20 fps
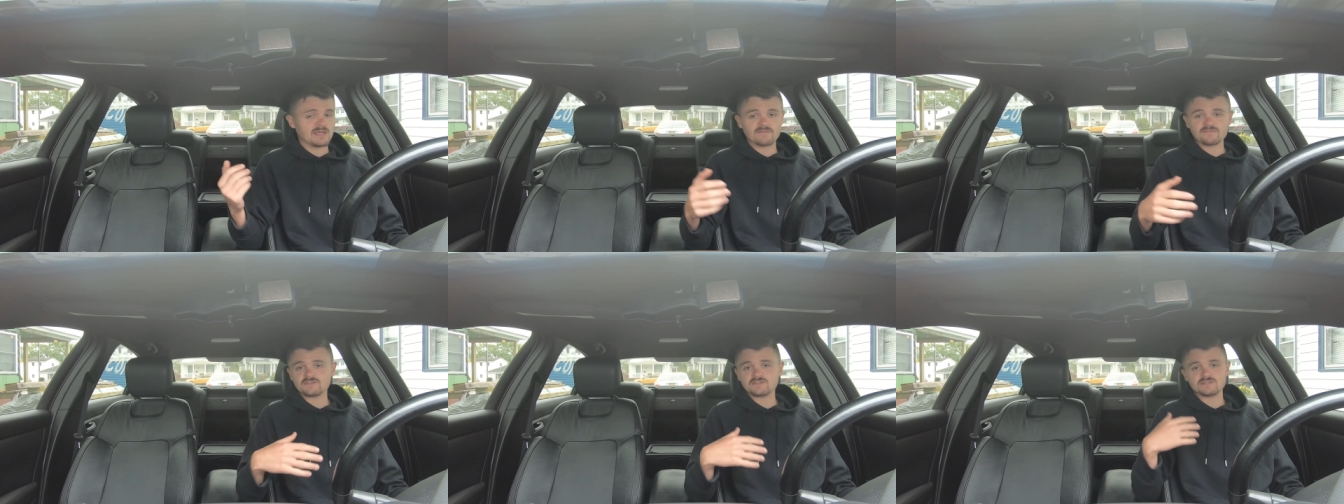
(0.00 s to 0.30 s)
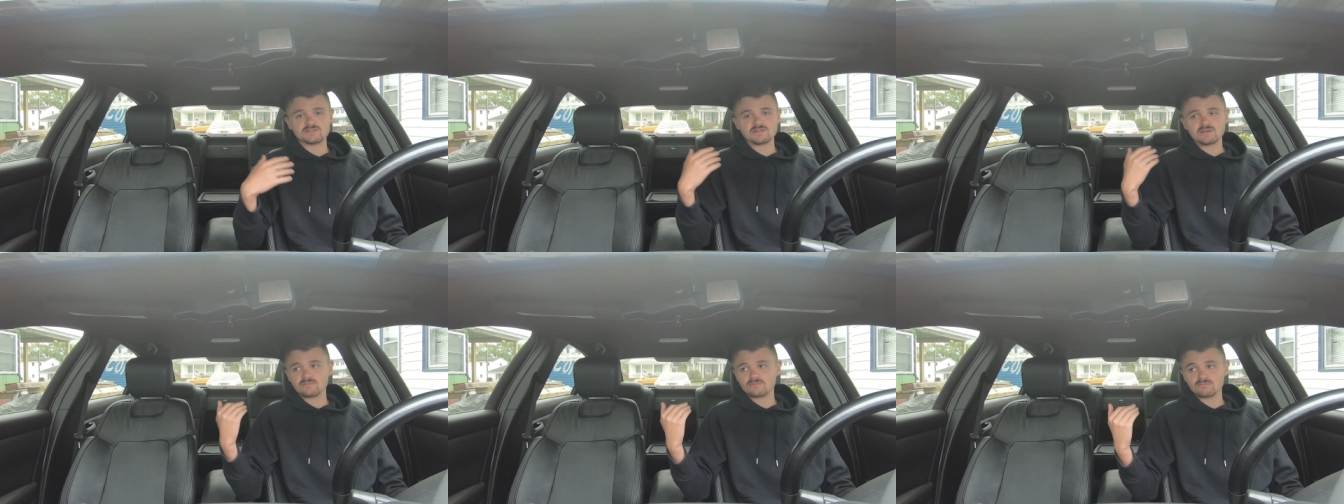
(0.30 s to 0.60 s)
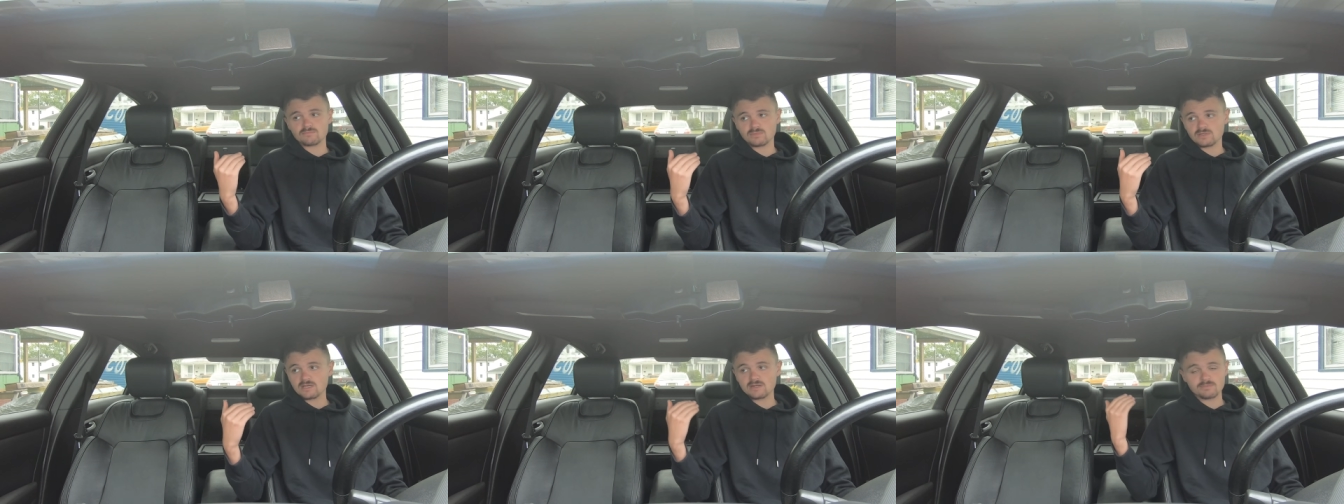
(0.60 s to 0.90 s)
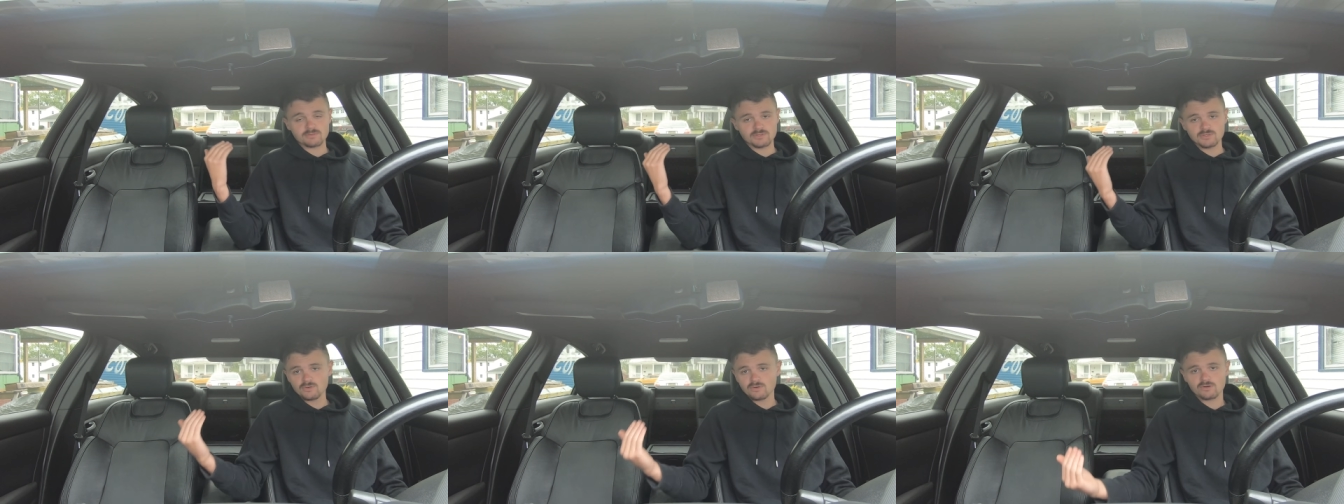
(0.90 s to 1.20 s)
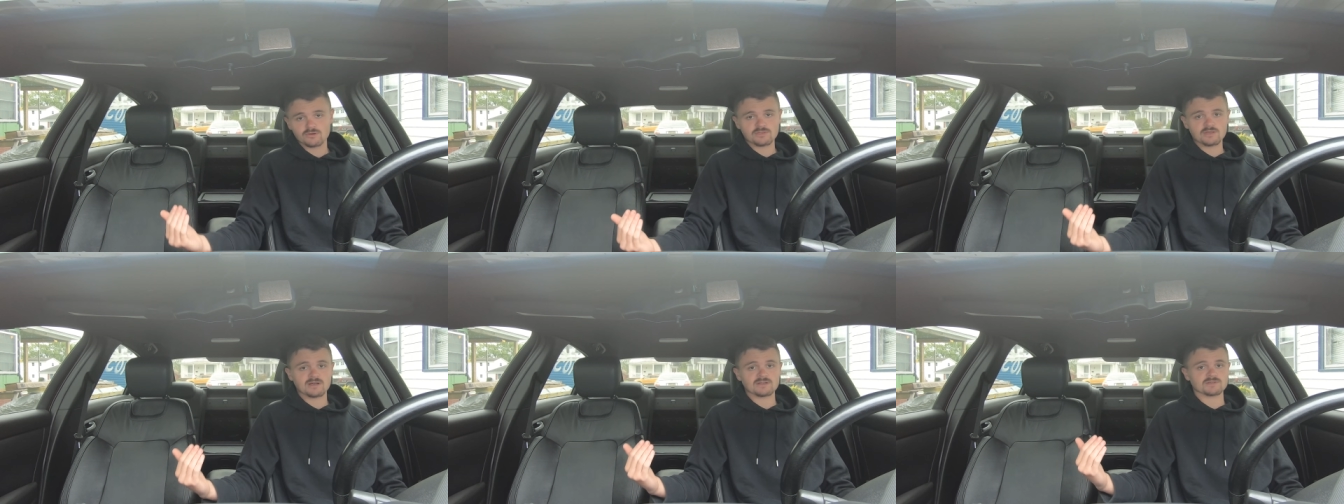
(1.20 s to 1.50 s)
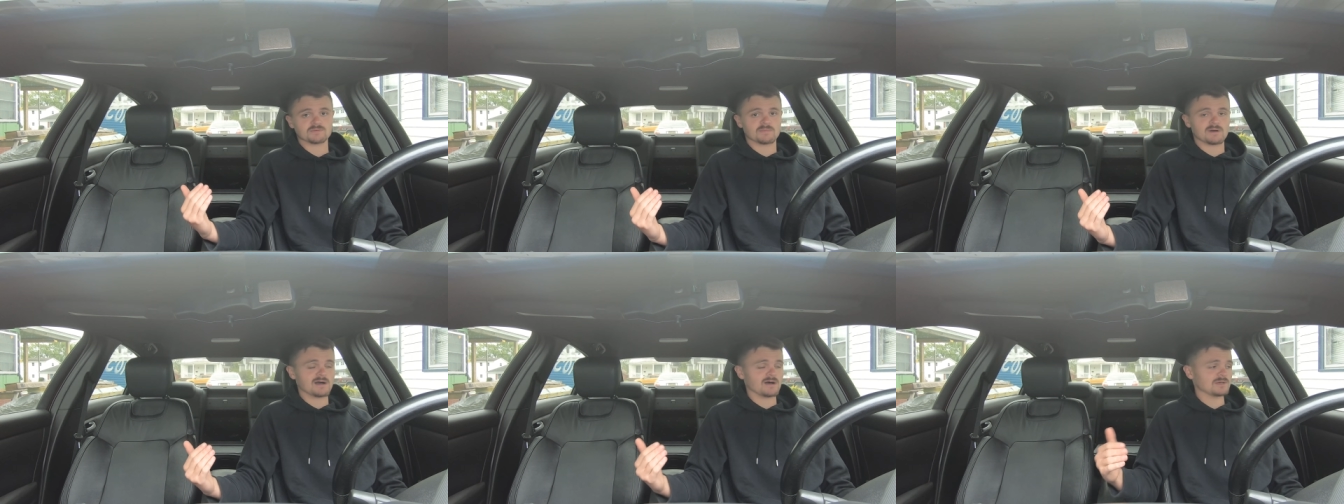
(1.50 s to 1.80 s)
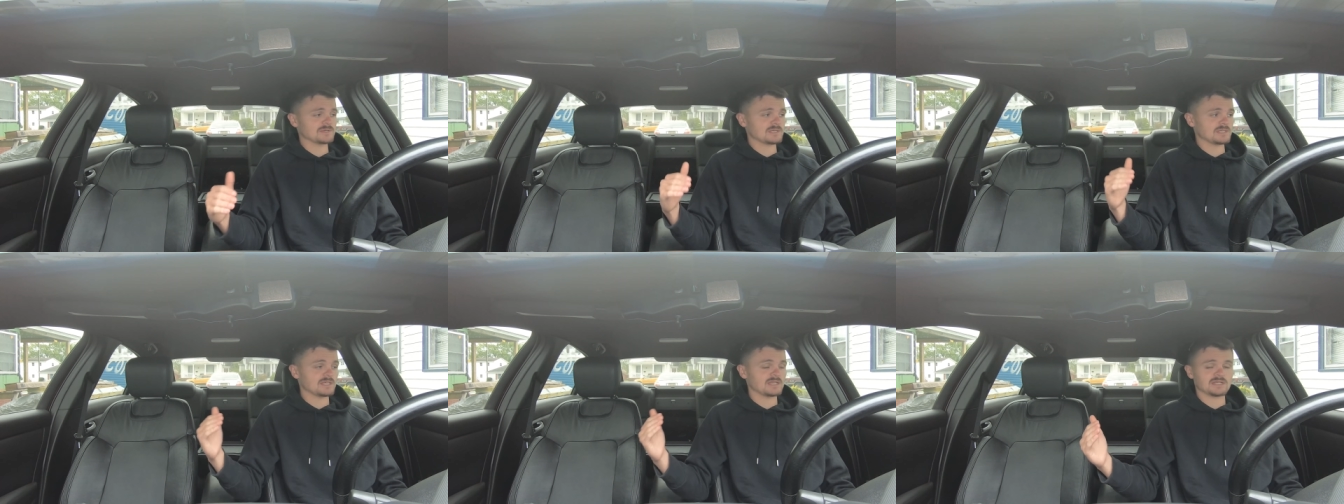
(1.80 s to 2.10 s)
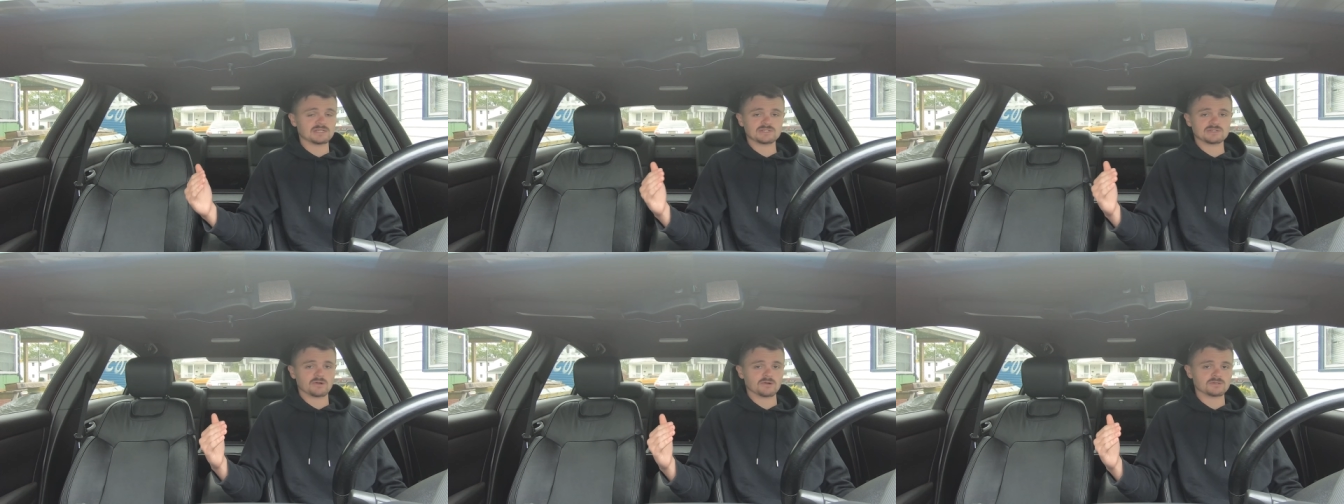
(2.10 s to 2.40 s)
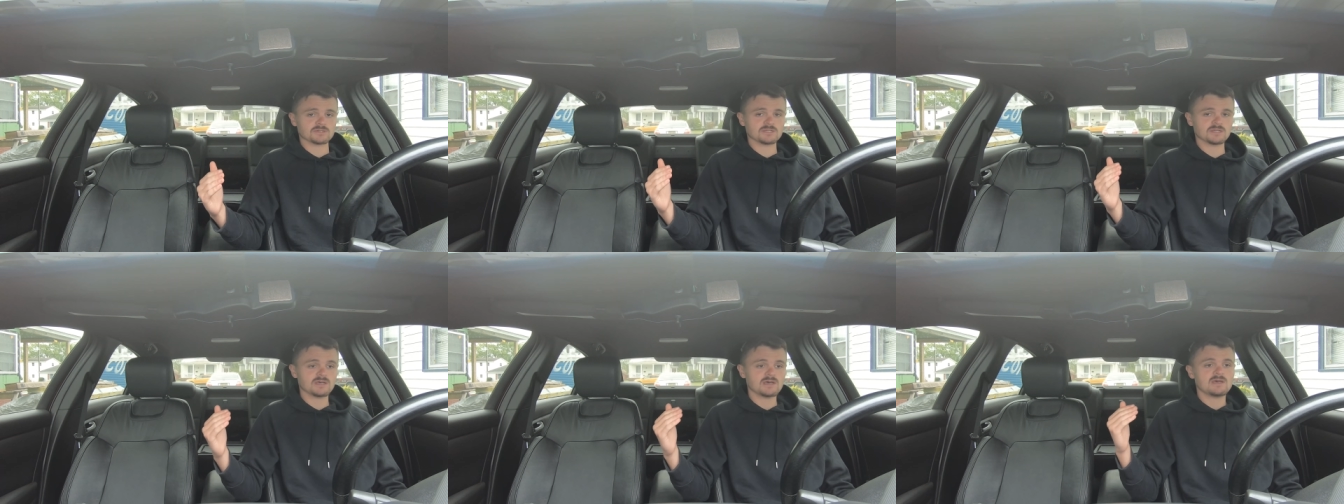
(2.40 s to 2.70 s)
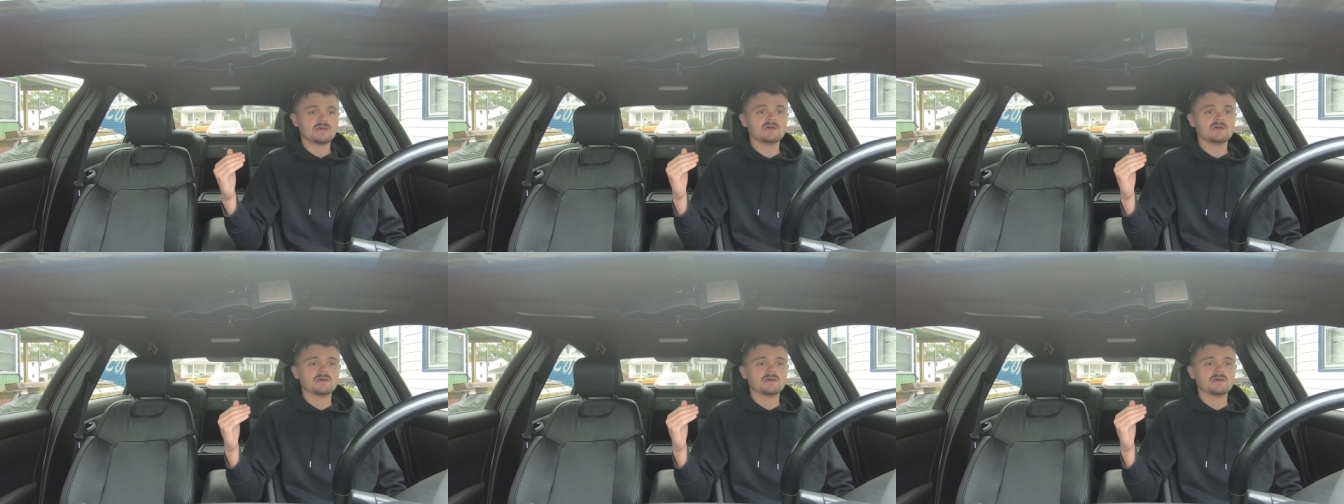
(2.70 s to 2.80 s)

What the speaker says: I've seen some get up to 200,000 miles, and then it starts.